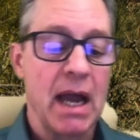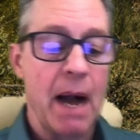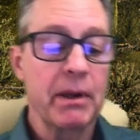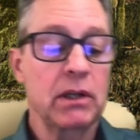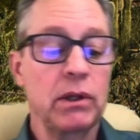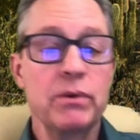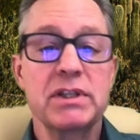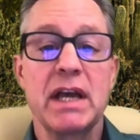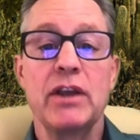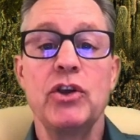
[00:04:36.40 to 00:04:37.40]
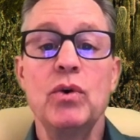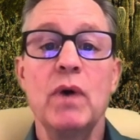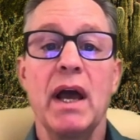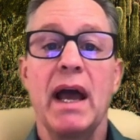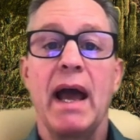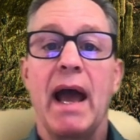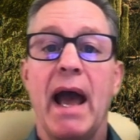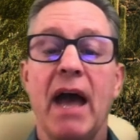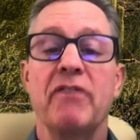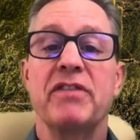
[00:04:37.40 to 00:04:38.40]
I'm going to close that. You
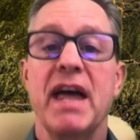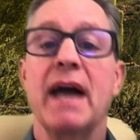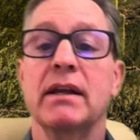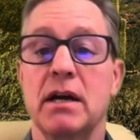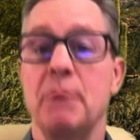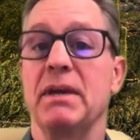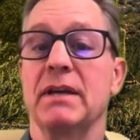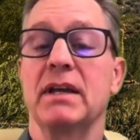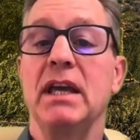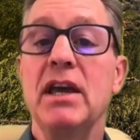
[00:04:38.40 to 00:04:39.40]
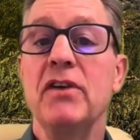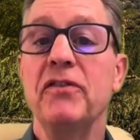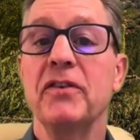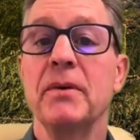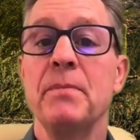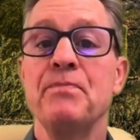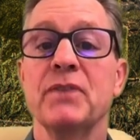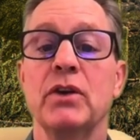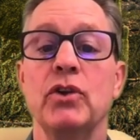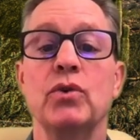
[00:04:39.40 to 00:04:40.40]
have that coming if
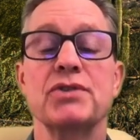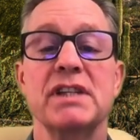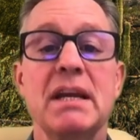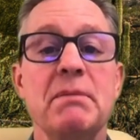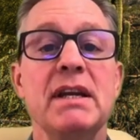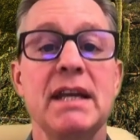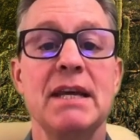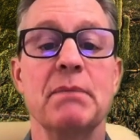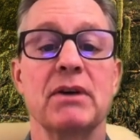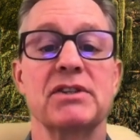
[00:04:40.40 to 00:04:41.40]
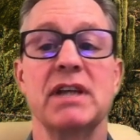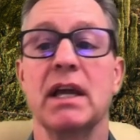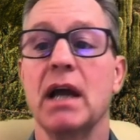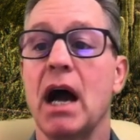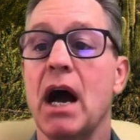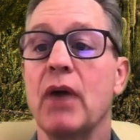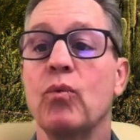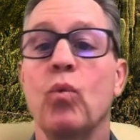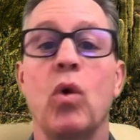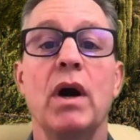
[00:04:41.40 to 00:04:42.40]
you'll send me an email saying, I
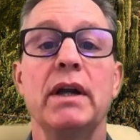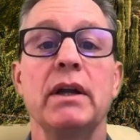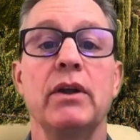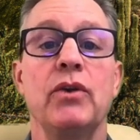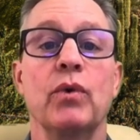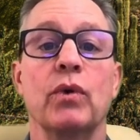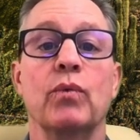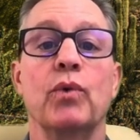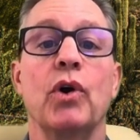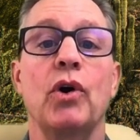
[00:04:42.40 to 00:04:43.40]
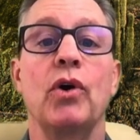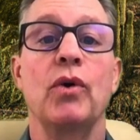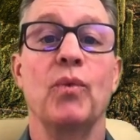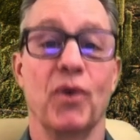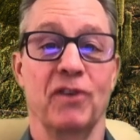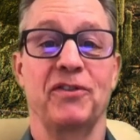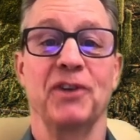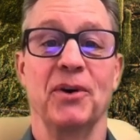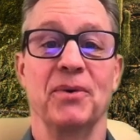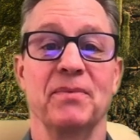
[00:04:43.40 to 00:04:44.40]
want your raw workflow.